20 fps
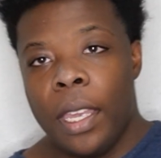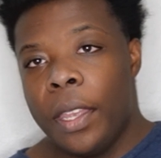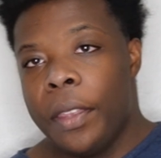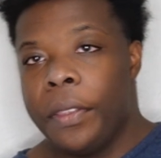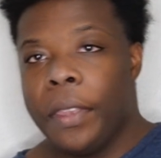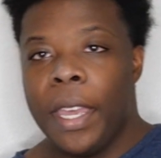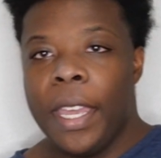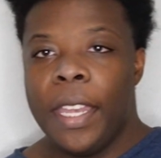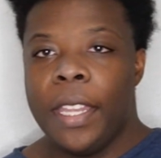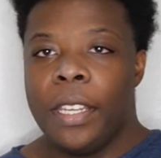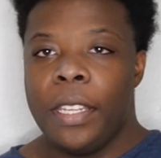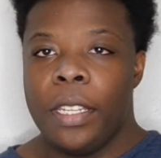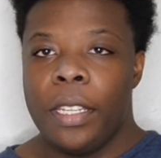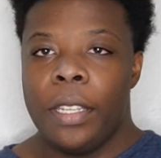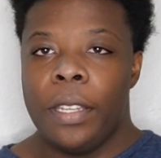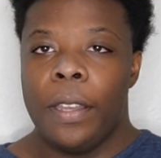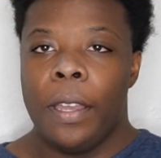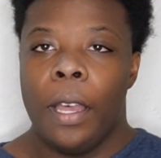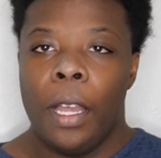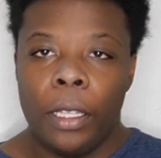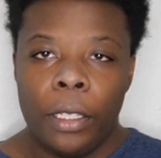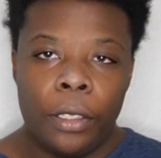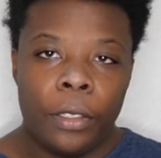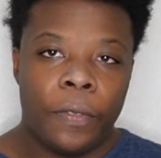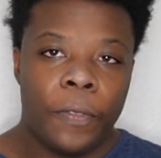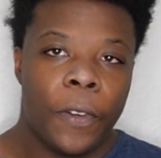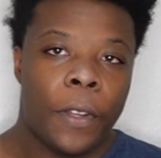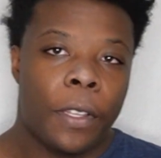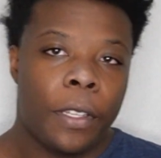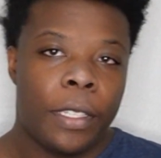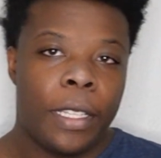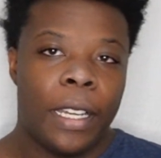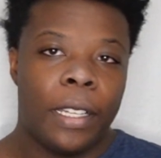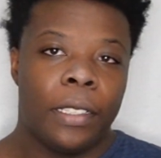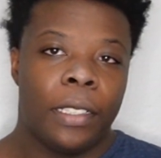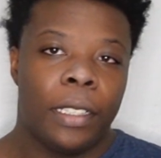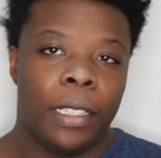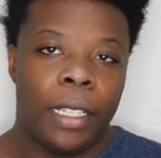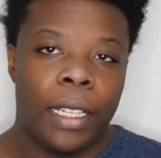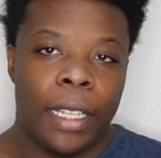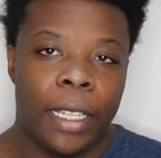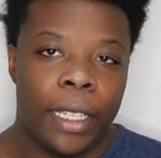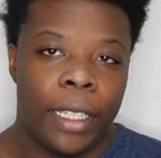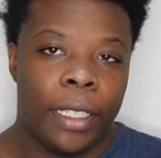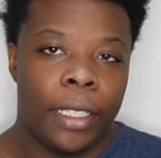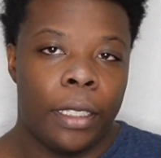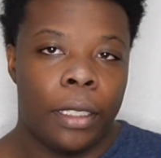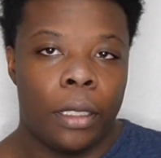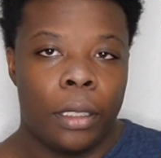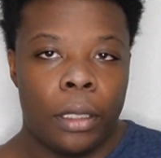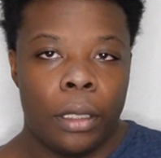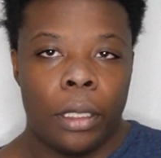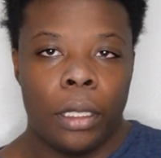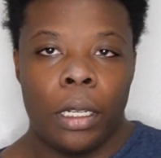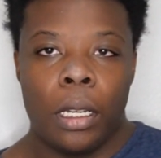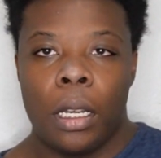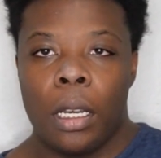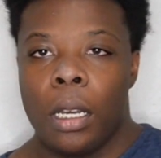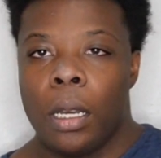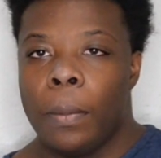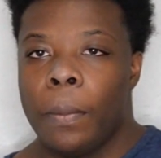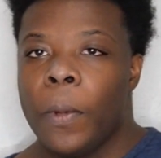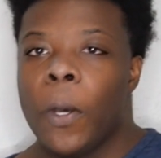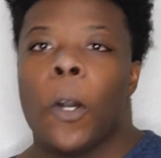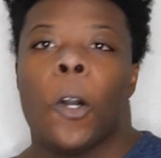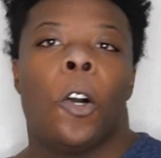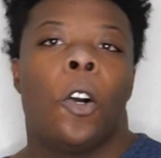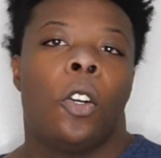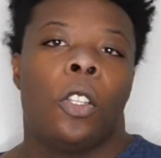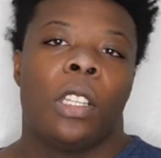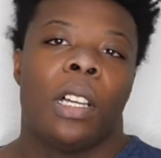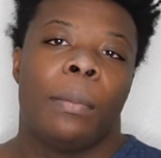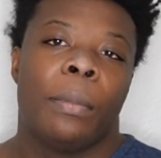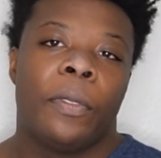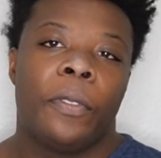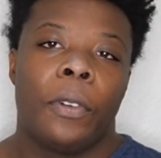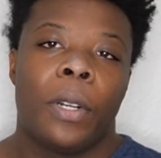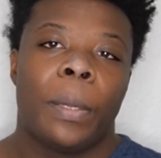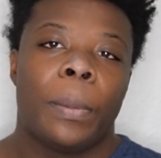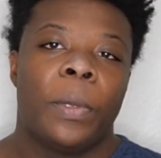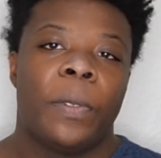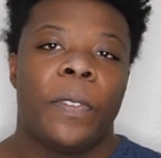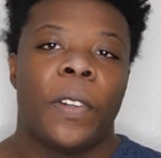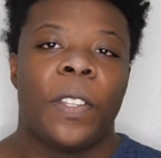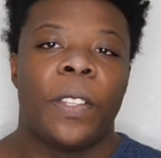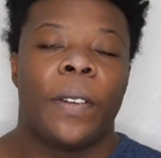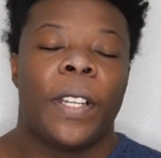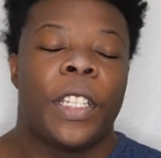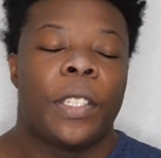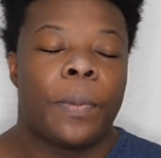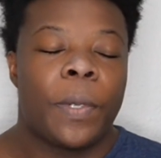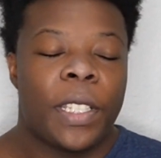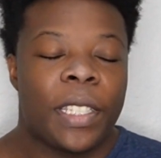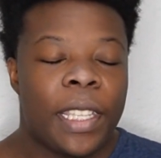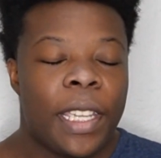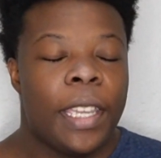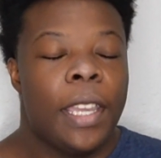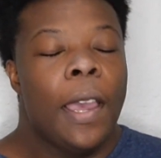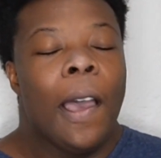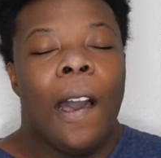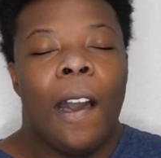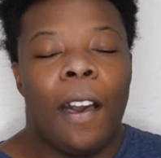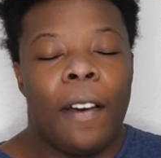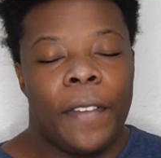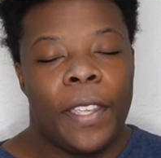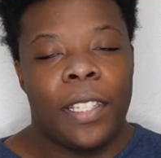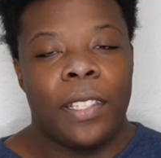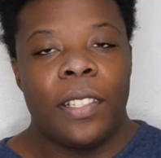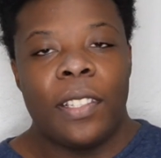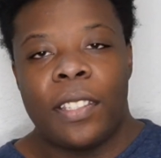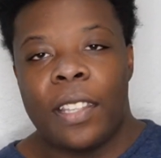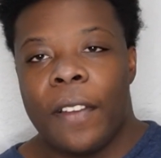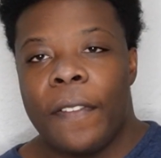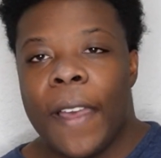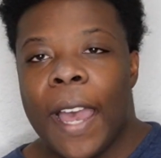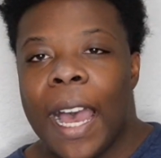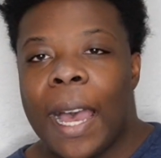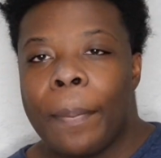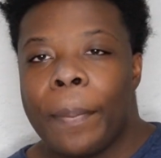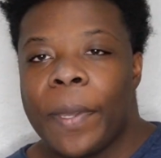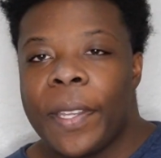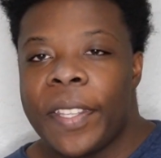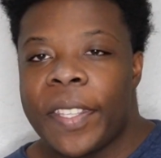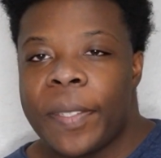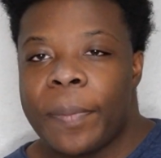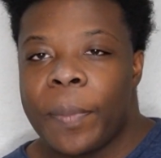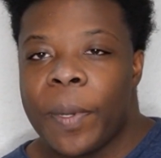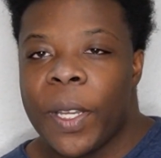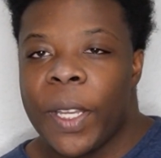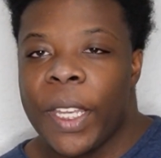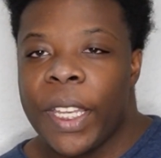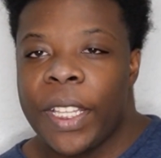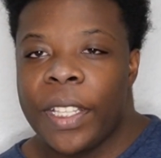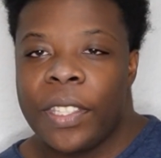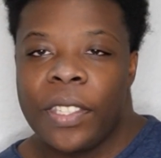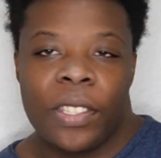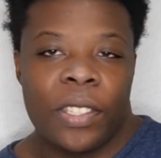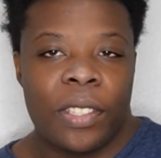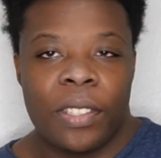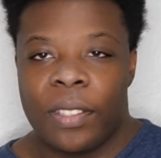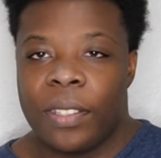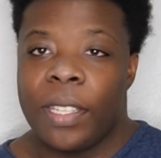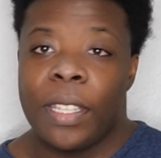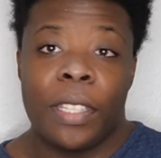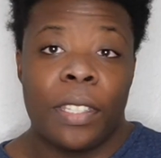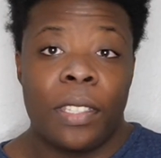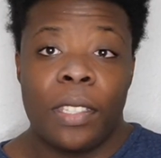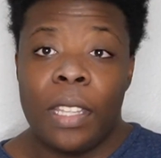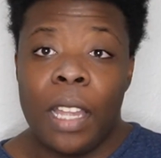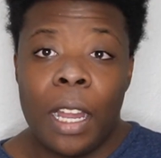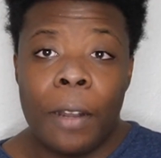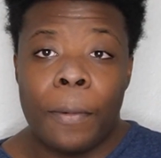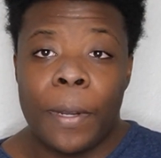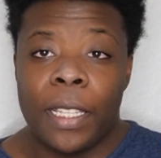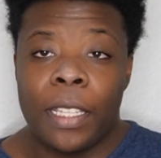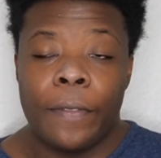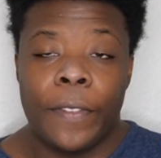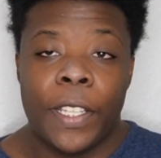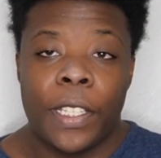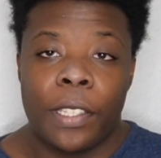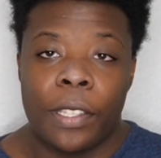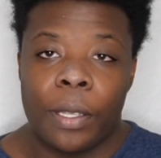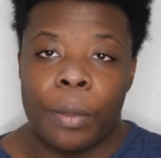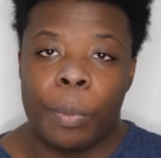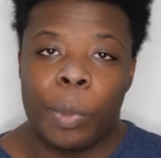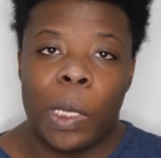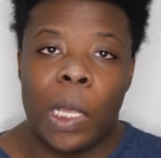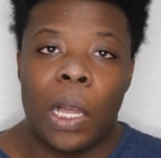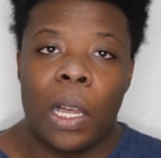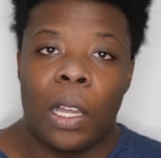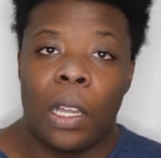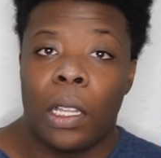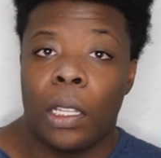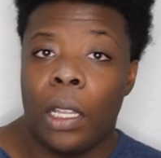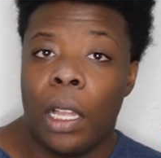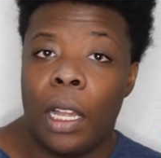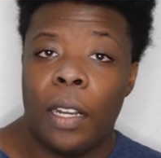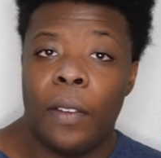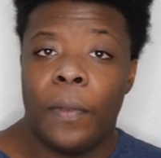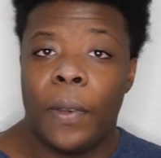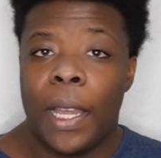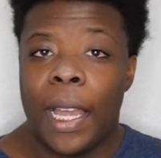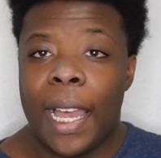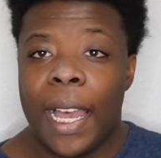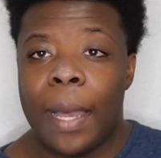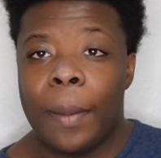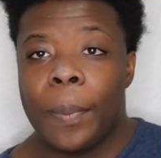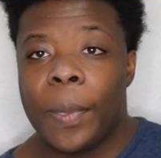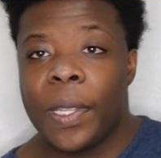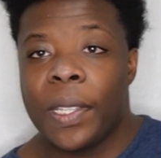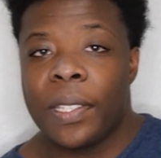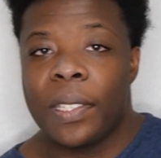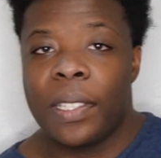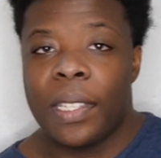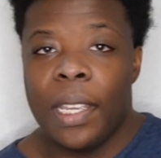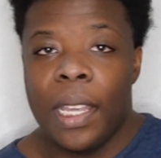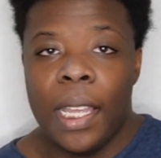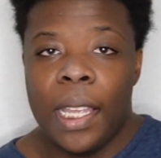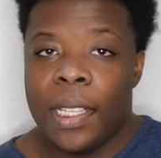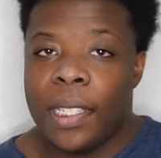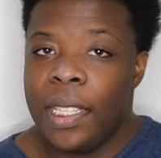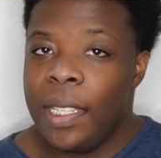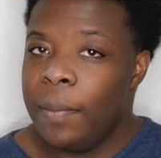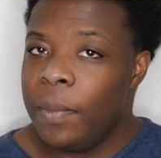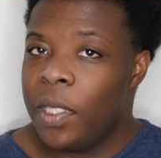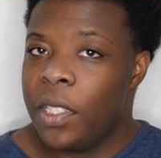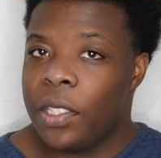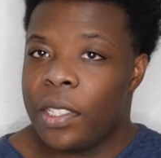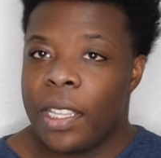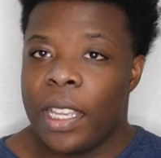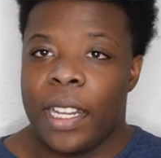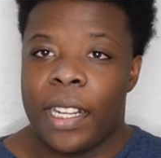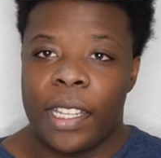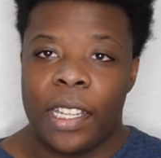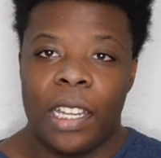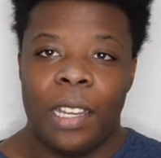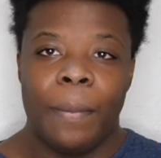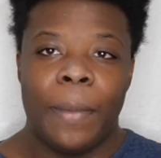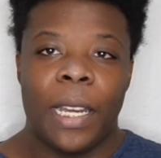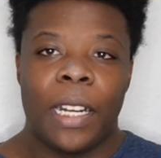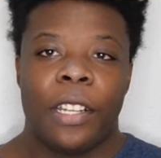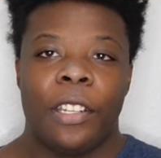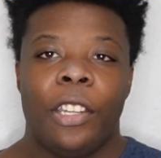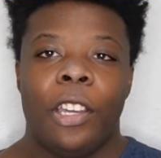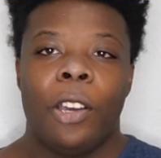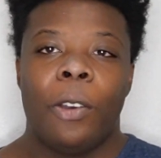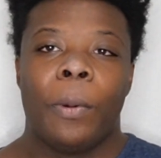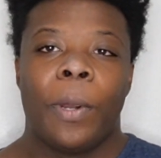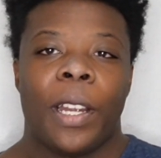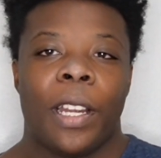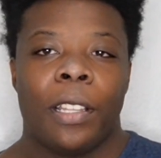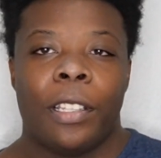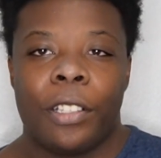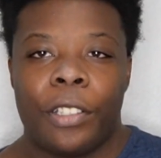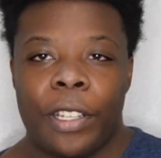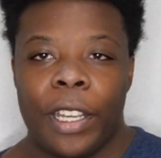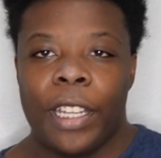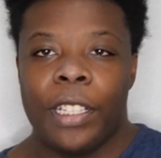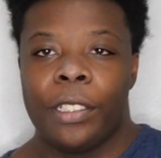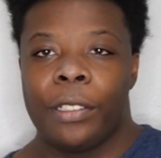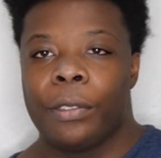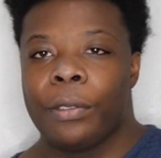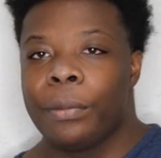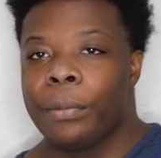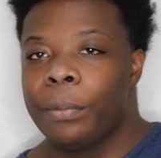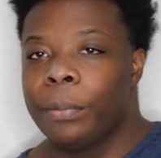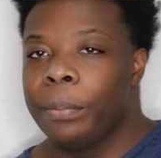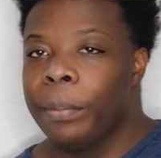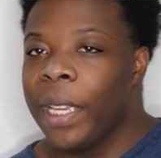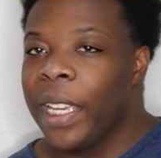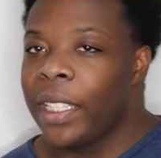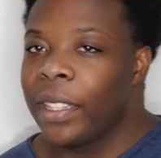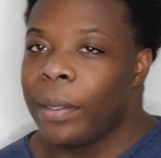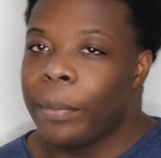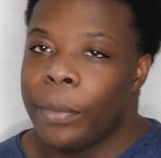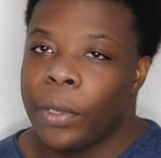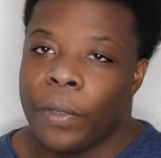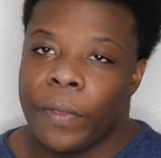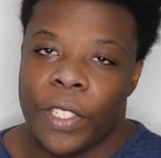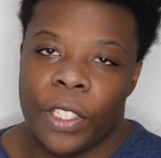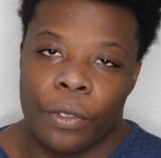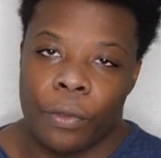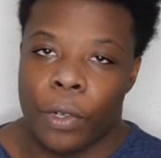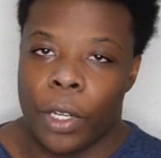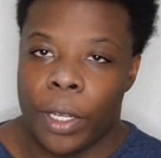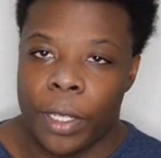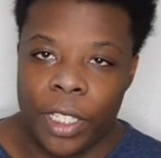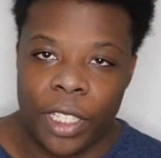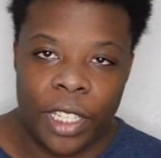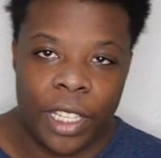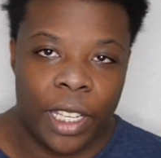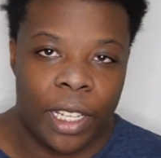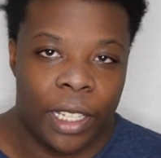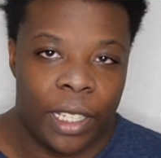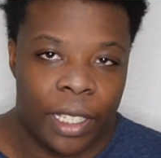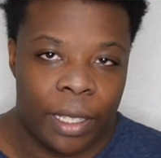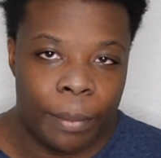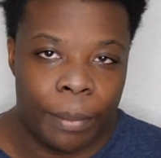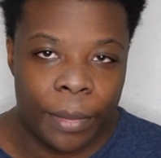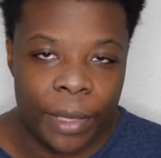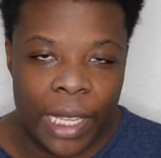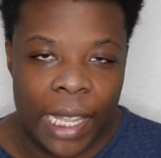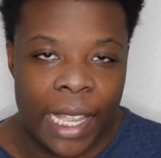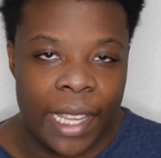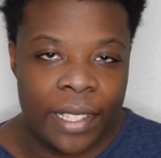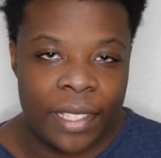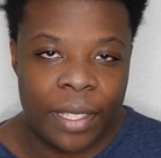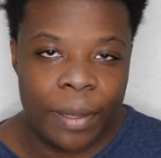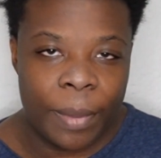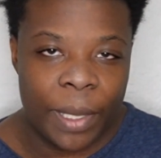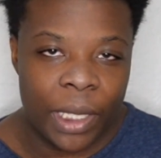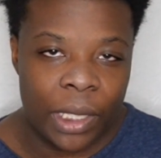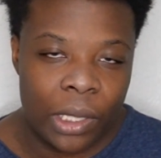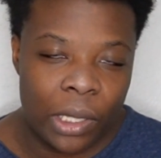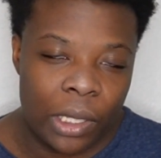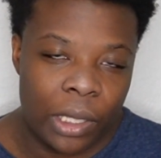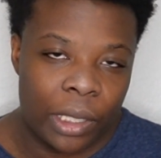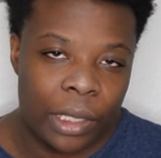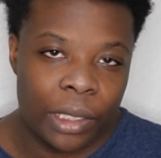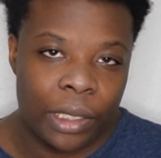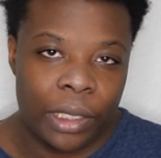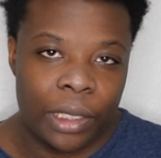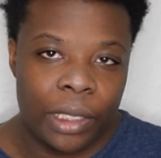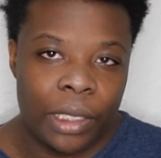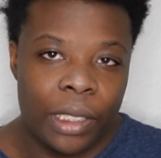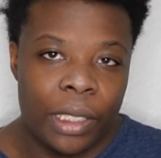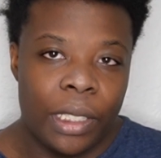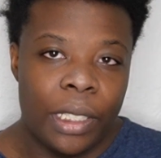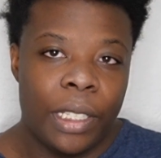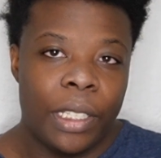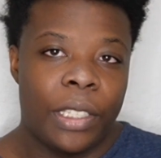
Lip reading: then a little further down the line, hold on, before I move on though, I just want to say, obviously stuff happens, but it's not relevant to the plot. A lot of what happens seems to just kind of come out of nowhere, and they're trying to make the movie's runtime last a bit longer.